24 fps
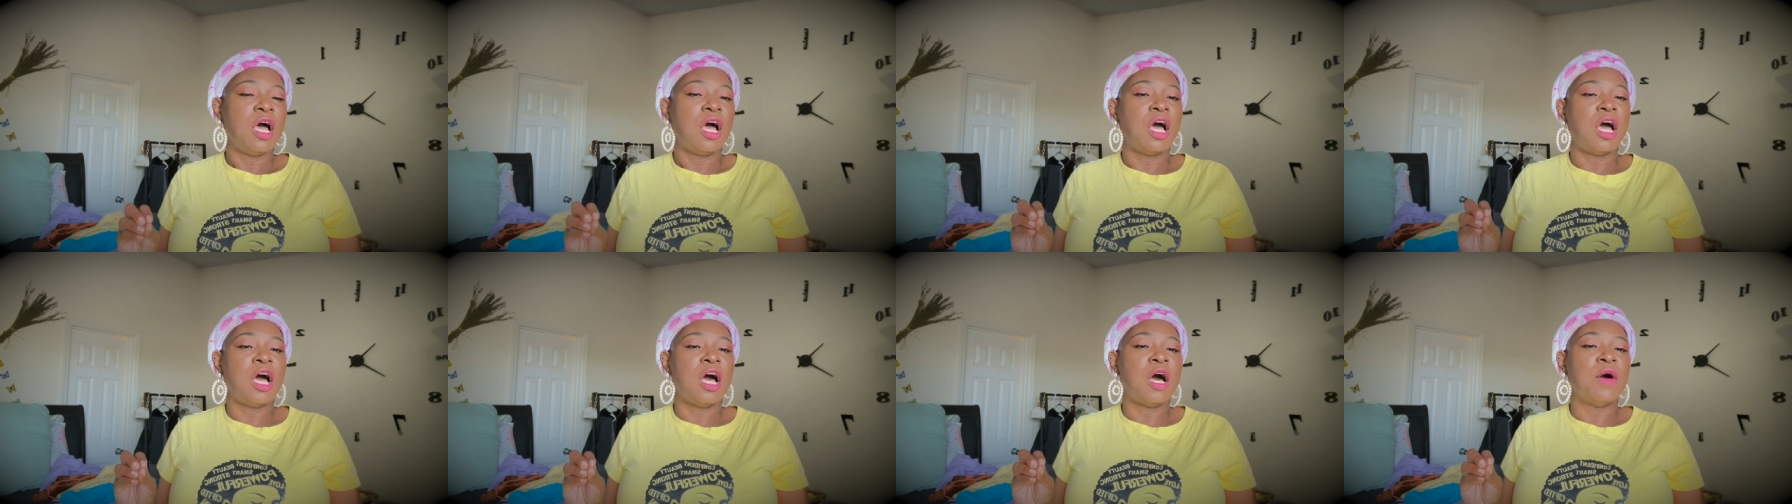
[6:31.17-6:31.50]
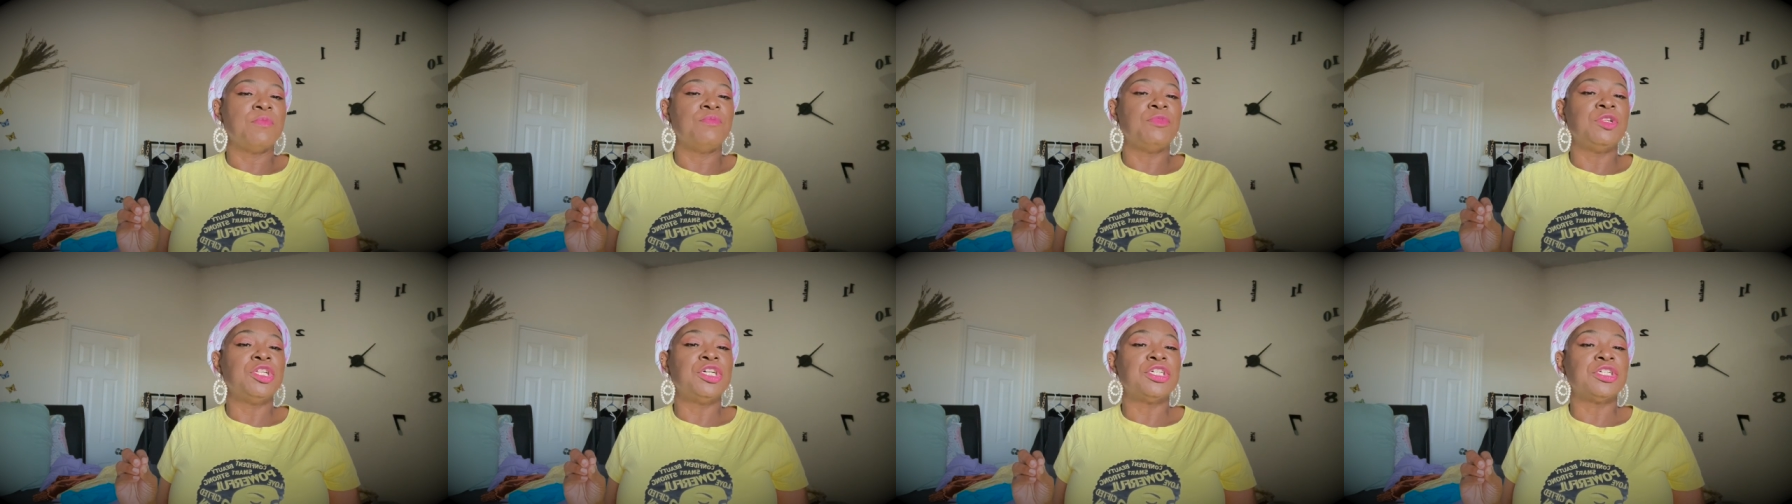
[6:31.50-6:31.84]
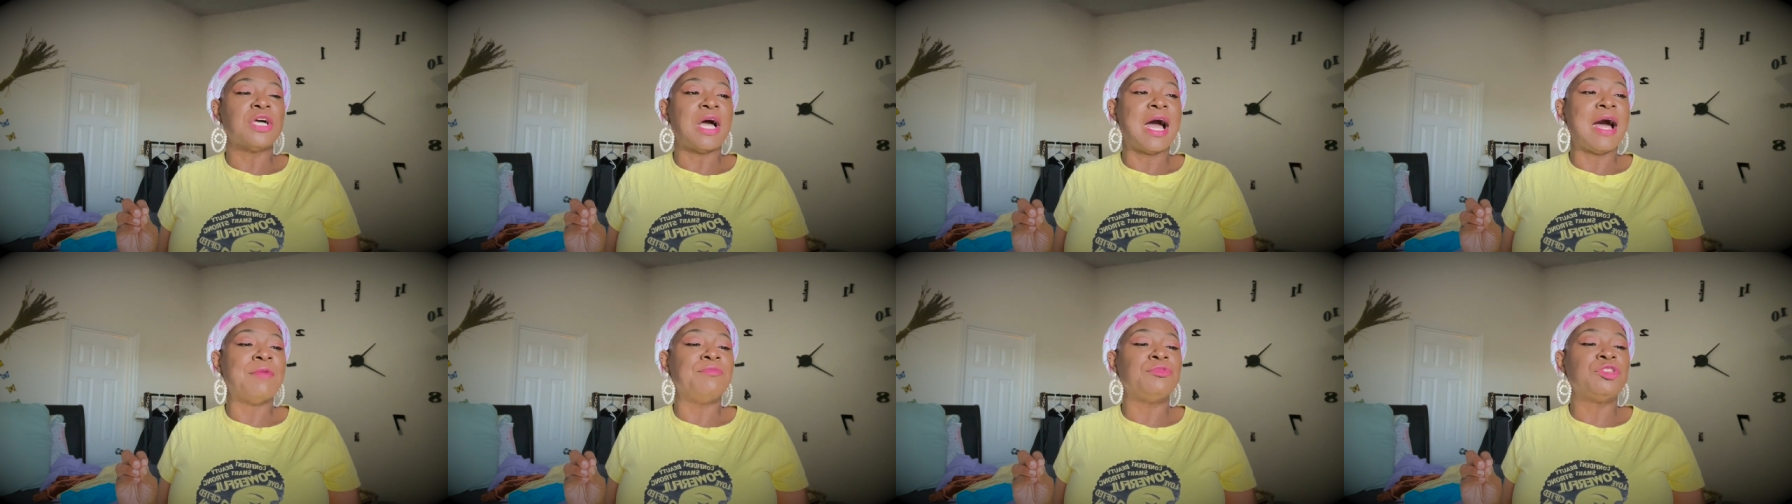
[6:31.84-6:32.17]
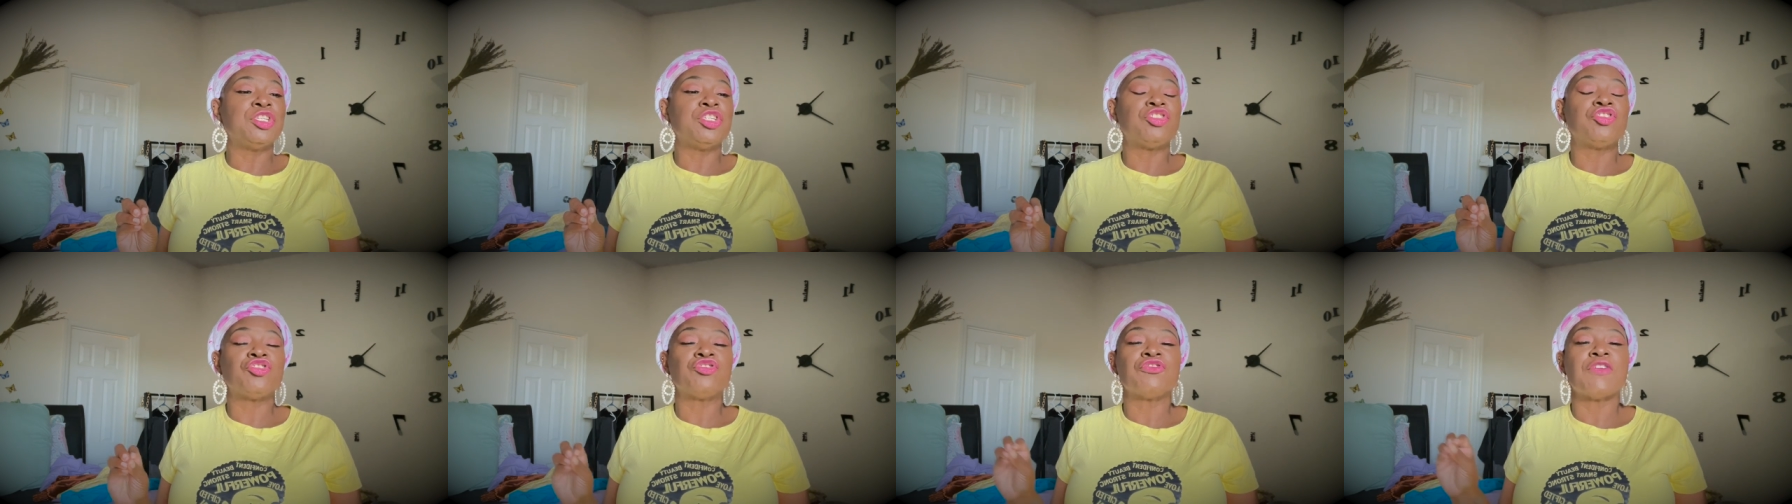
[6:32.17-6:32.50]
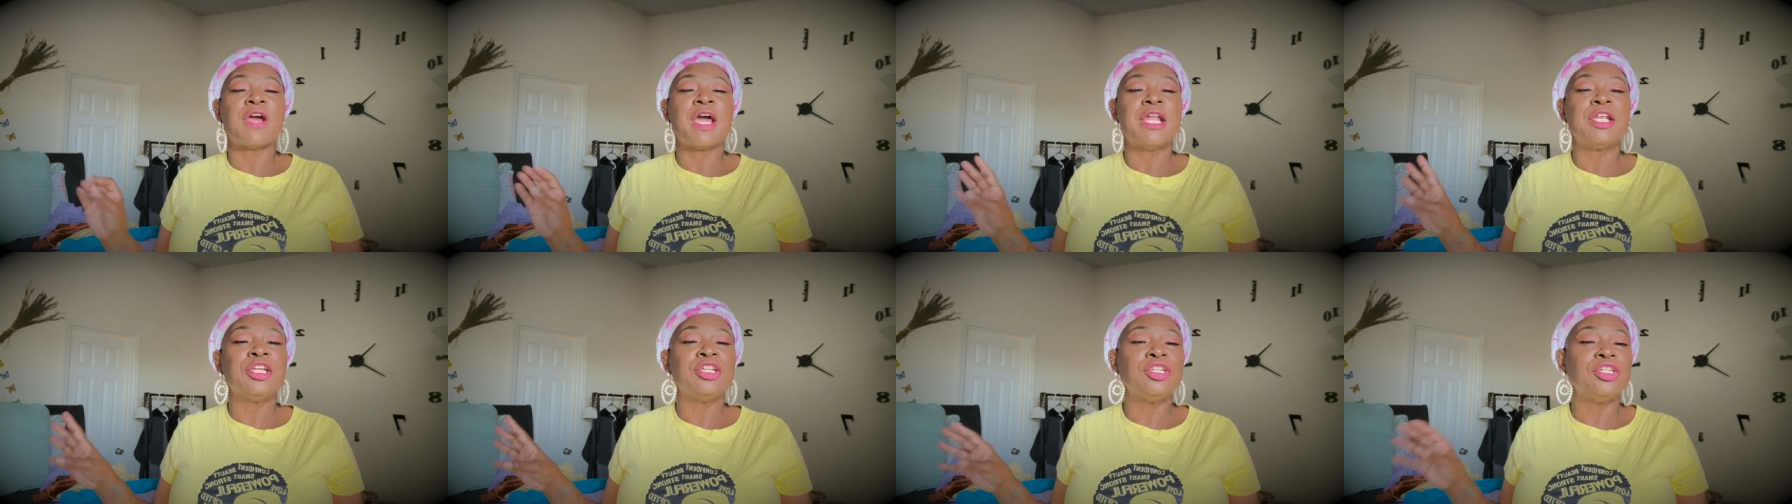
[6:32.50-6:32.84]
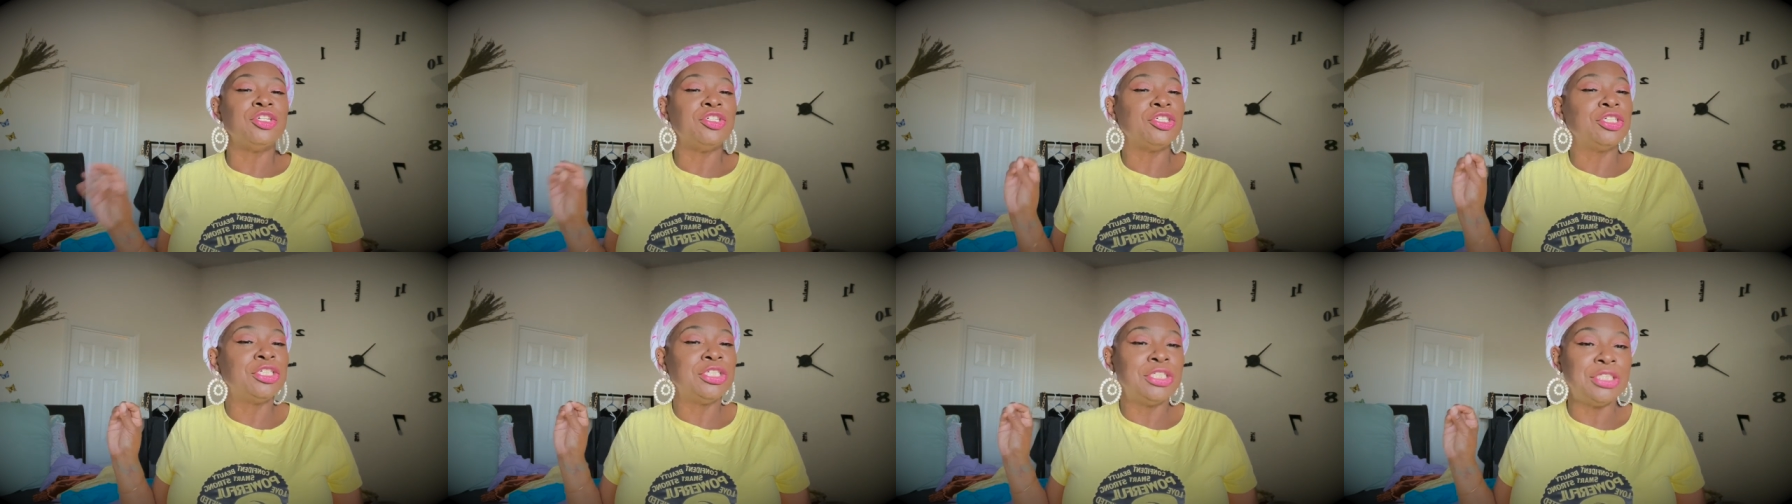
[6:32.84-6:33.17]
I'm look, I'm just trying to
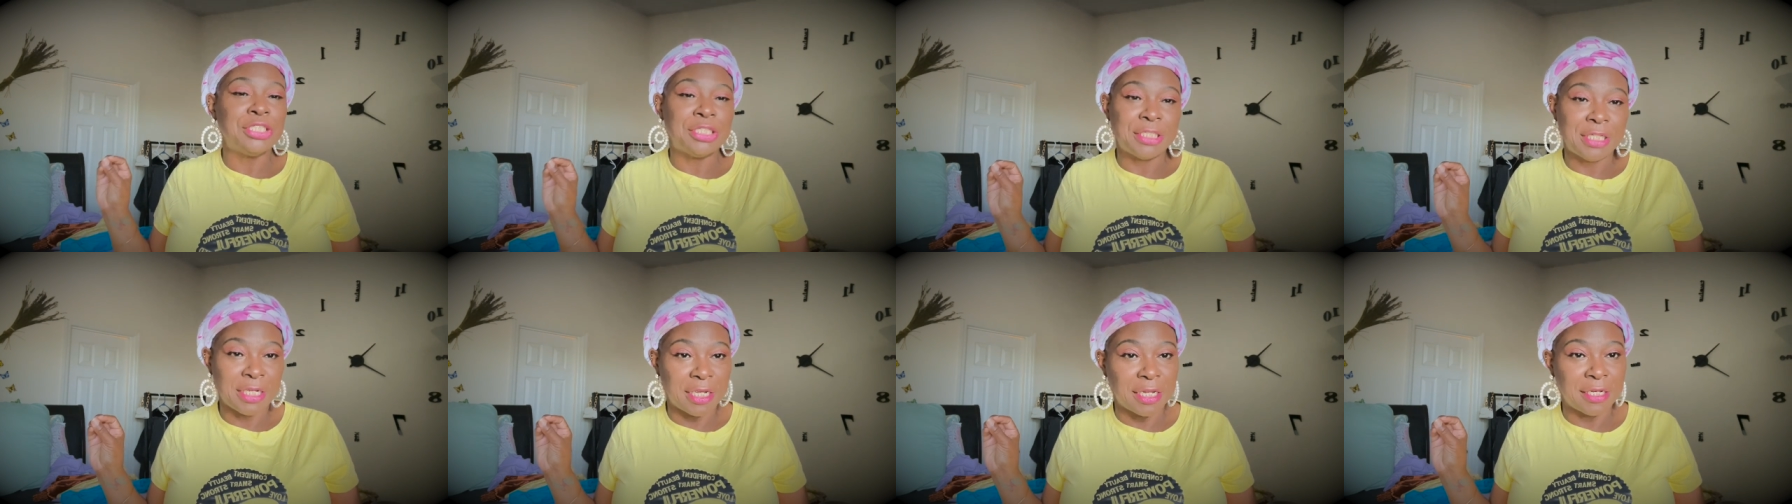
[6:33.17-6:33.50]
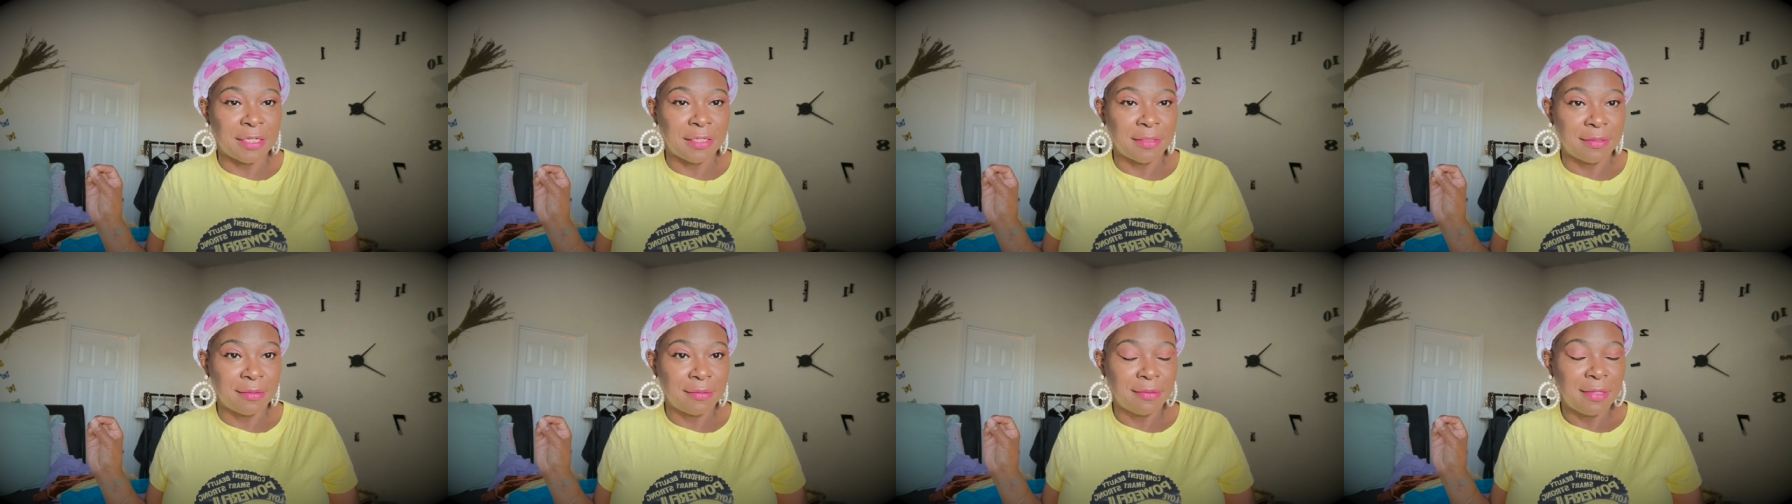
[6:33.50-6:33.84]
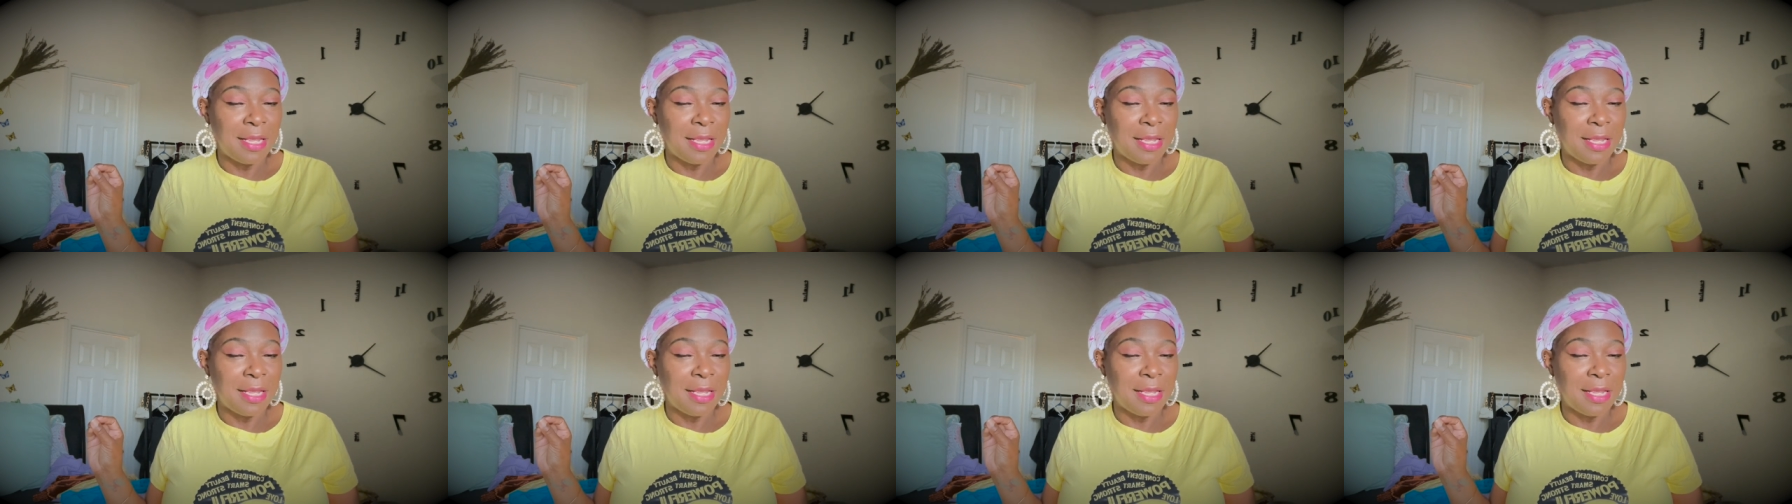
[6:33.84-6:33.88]
look good, honey.